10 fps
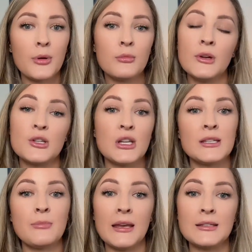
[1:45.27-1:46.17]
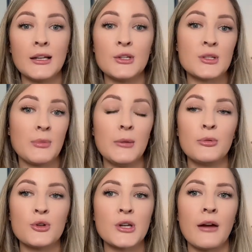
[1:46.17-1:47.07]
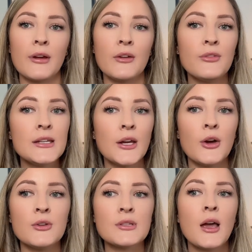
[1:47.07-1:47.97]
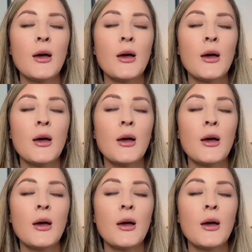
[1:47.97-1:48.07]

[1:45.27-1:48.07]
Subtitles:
which is basically just people sharing videos,